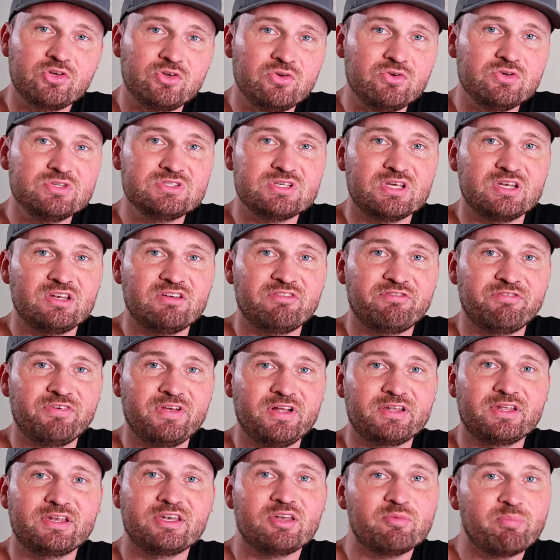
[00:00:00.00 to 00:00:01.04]
to use in the
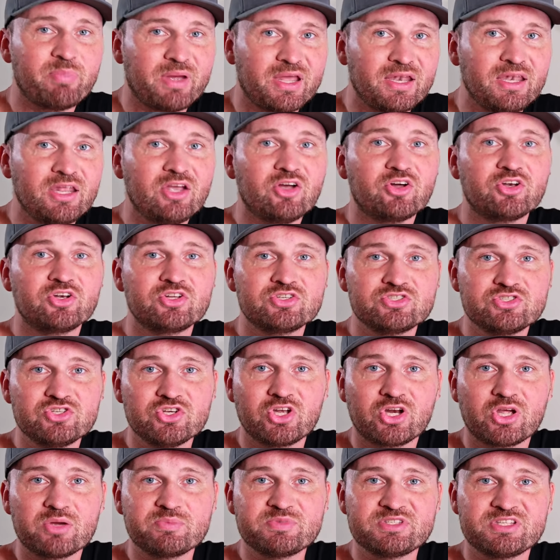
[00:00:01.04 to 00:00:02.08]
field, and depending on the
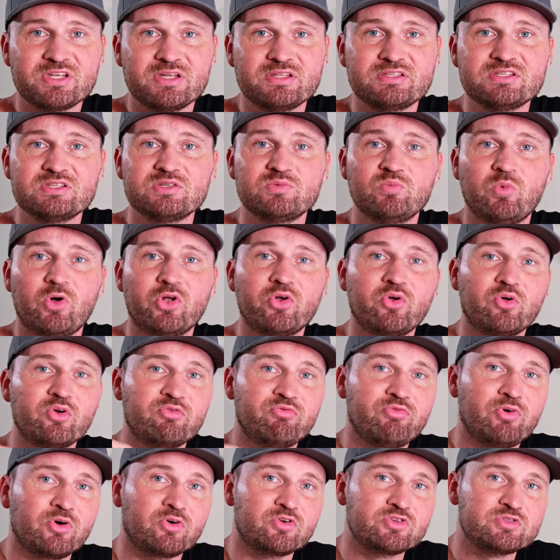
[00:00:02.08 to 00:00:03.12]
circumstances, one
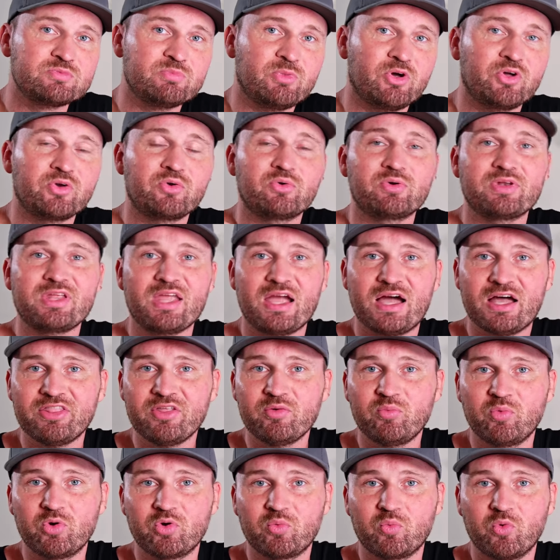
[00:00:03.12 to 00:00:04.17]
autofocus mode or the other
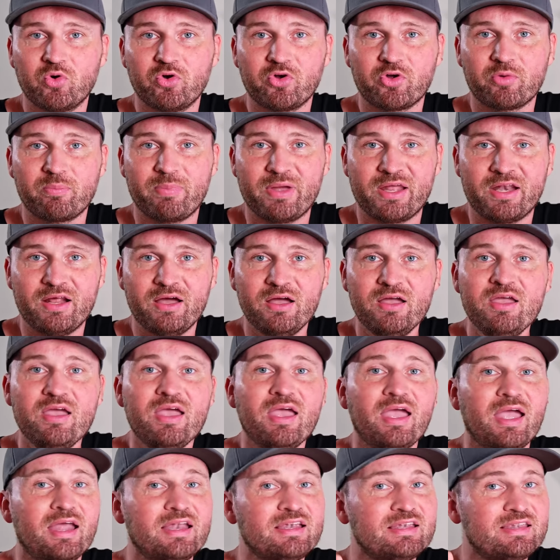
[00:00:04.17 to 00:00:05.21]
would work better.
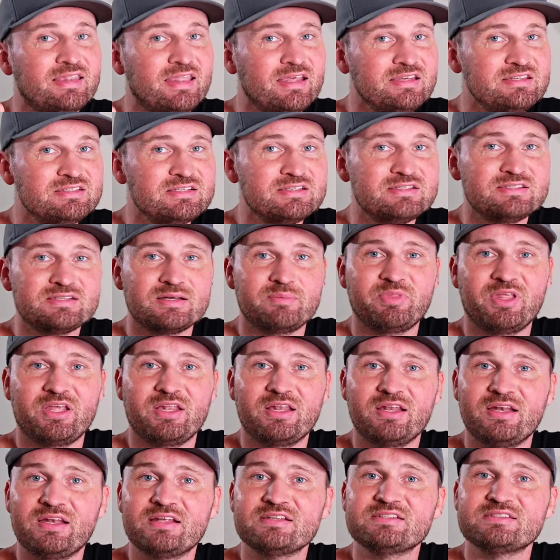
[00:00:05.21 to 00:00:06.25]
And this is something
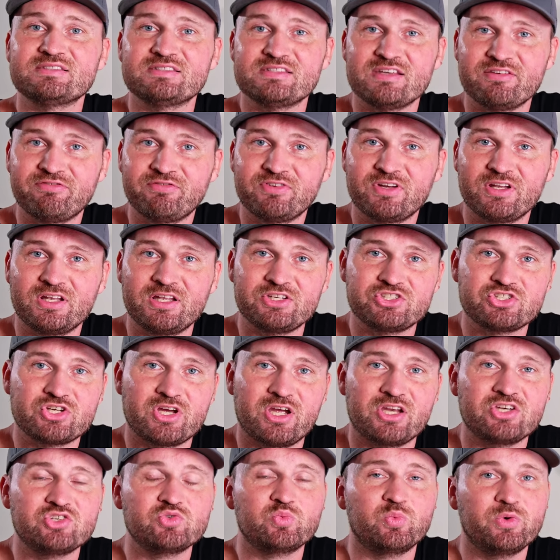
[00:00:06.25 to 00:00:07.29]
that has definitely
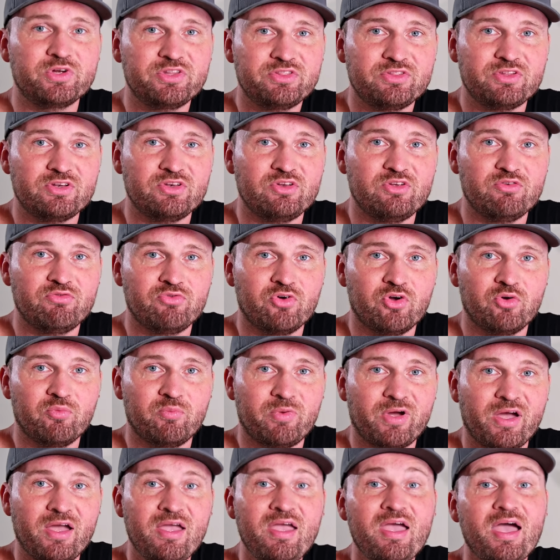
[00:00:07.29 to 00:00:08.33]
changed with the new
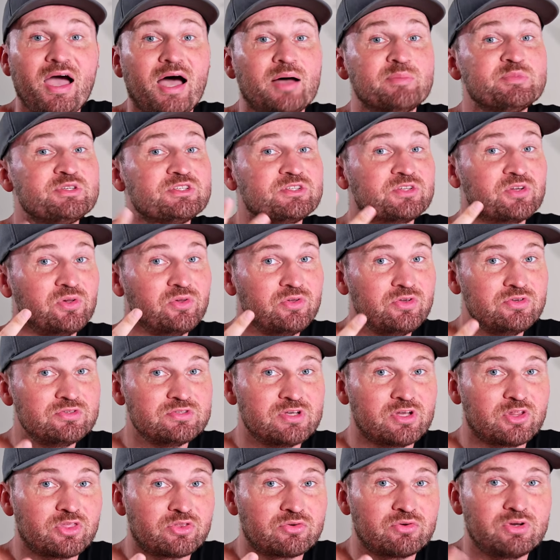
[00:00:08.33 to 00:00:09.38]
firmware. I'm still
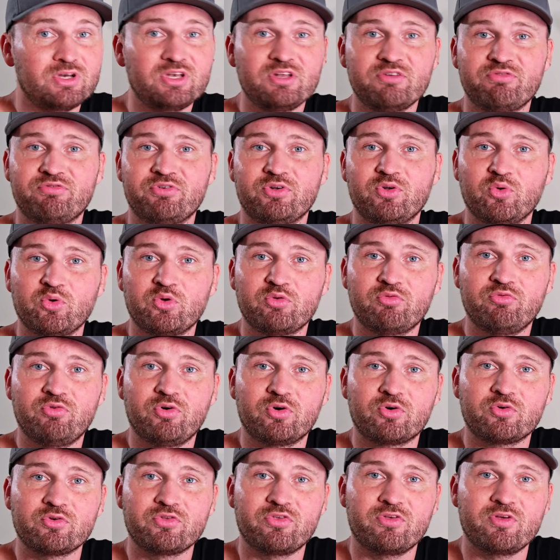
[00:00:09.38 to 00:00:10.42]
using three different
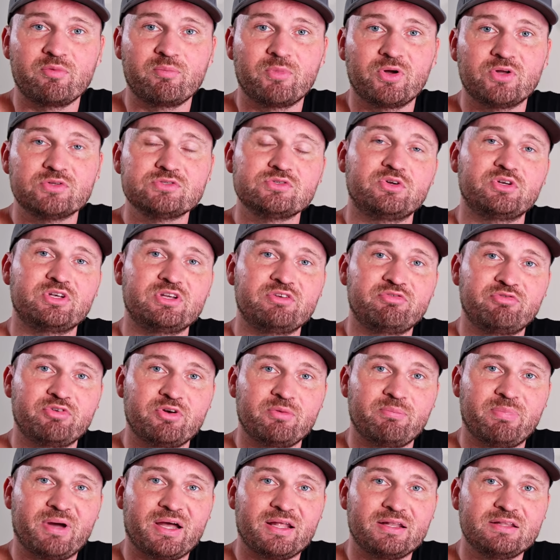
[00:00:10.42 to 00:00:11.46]
autofocusing modes on
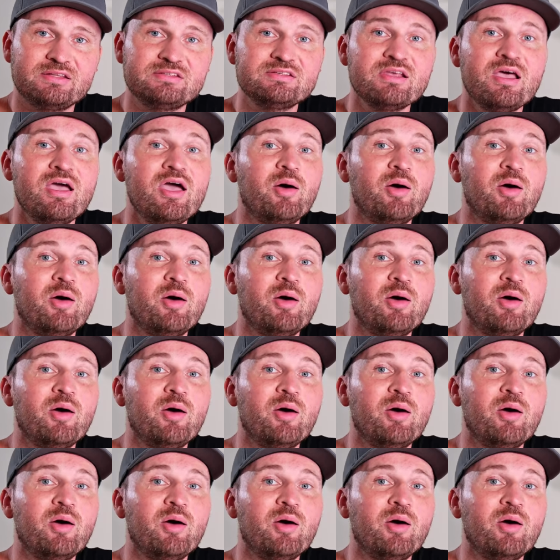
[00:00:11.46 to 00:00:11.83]
different buttons,